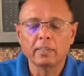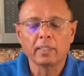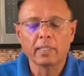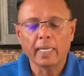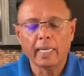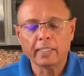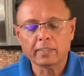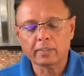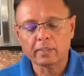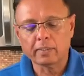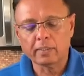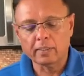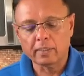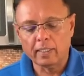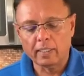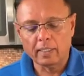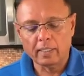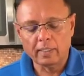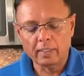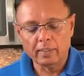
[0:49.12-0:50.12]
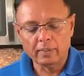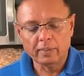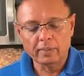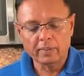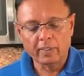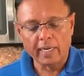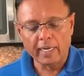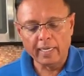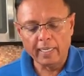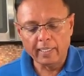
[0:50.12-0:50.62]
likes
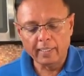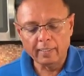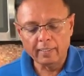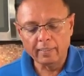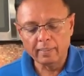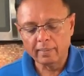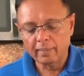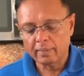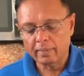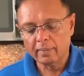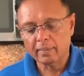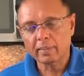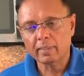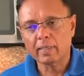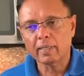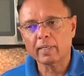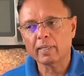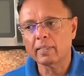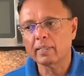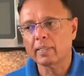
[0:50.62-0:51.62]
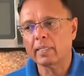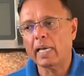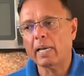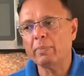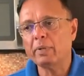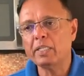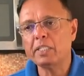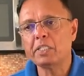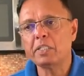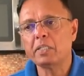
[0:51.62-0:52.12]
shredding
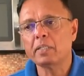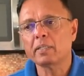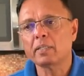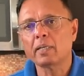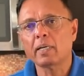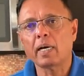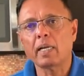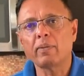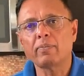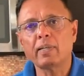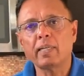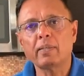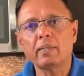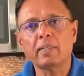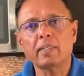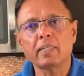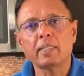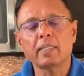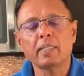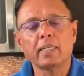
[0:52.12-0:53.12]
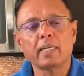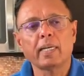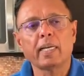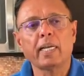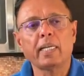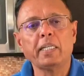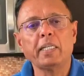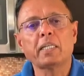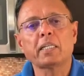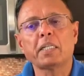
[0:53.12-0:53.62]
cabbage, cauliflower,
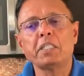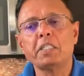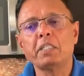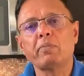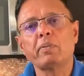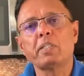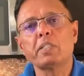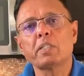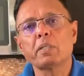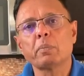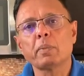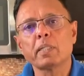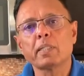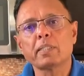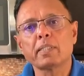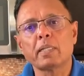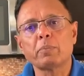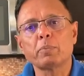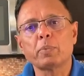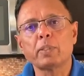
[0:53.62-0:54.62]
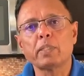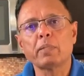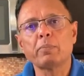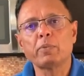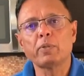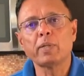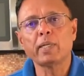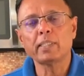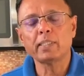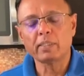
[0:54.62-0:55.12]
any crunchy vegetables, and put
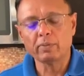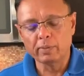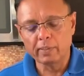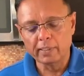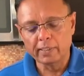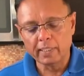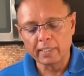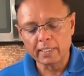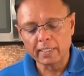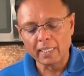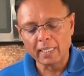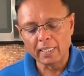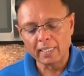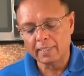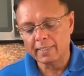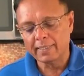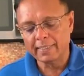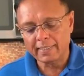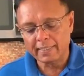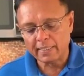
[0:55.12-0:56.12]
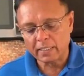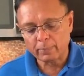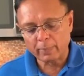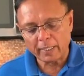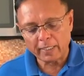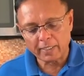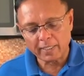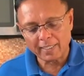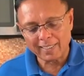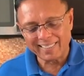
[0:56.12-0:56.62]
them together with this little
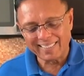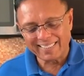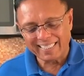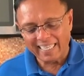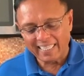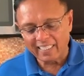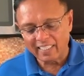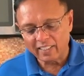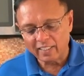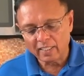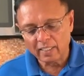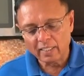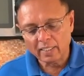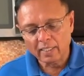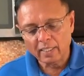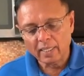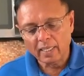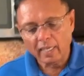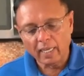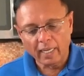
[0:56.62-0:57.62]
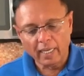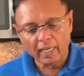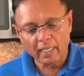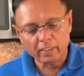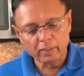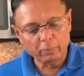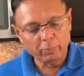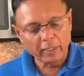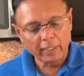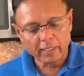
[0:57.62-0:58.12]
special zing.
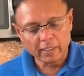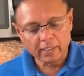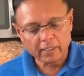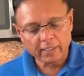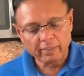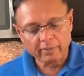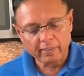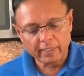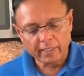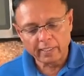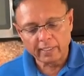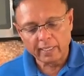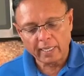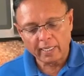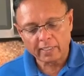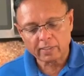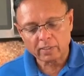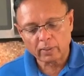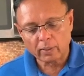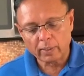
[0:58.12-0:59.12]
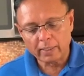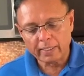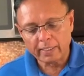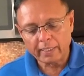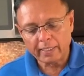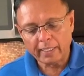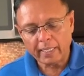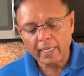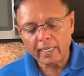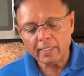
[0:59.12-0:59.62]
And peanuts give it an
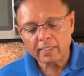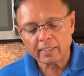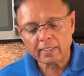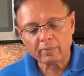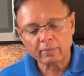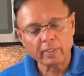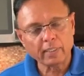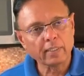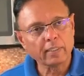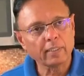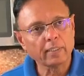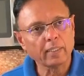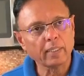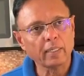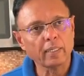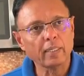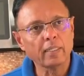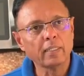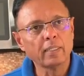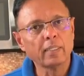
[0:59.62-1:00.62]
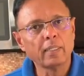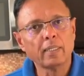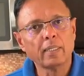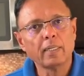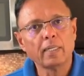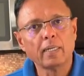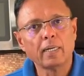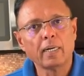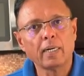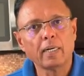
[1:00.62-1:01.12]
extraordinary taste with
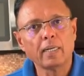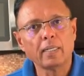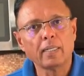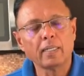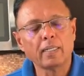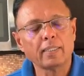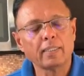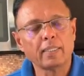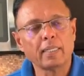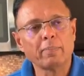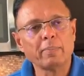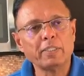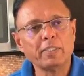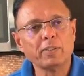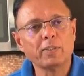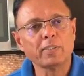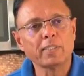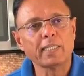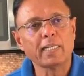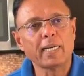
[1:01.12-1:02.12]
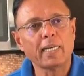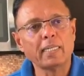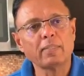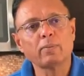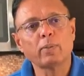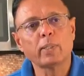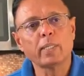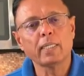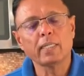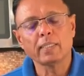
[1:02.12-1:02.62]
lemon juice and
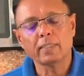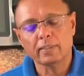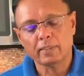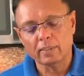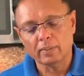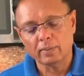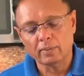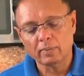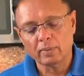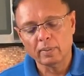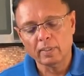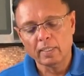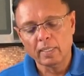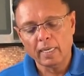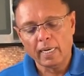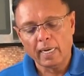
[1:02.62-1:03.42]
olive oil. So